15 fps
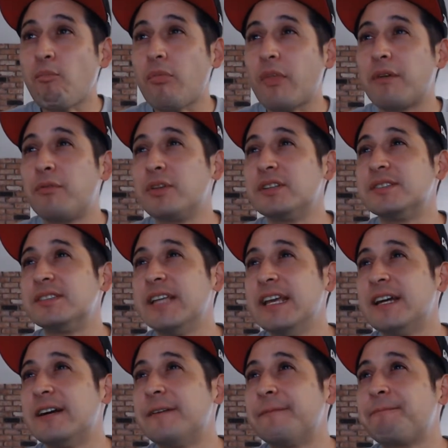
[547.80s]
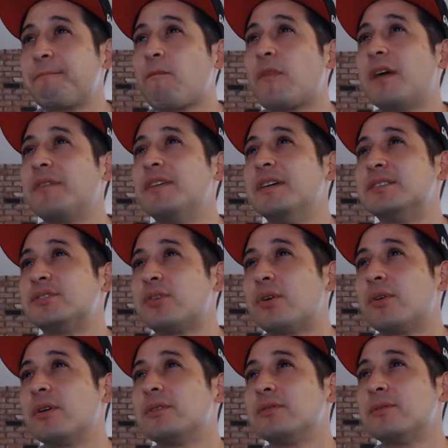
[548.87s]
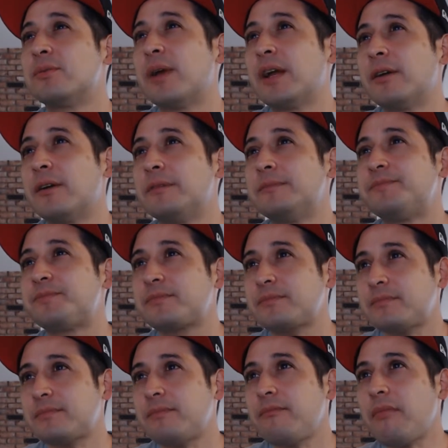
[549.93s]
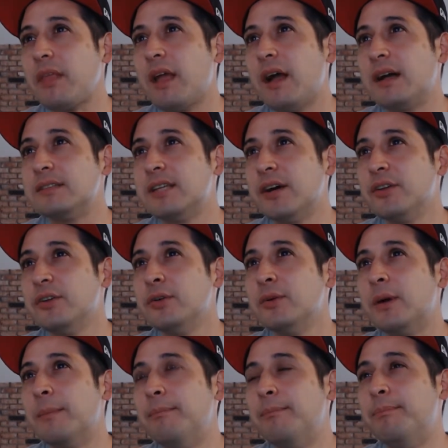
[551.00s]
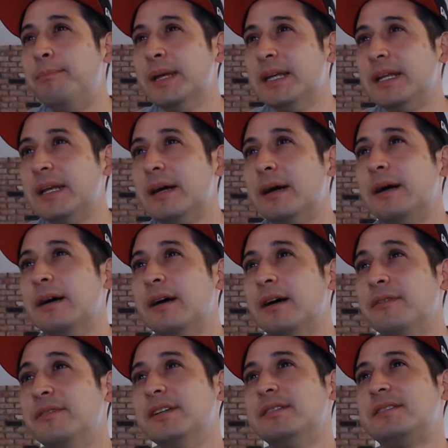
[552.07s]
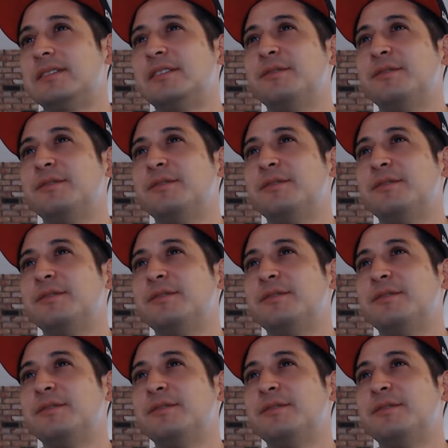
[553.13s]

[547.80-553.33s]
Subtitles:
For the sake of the historical record, I'll tell you a bit of it.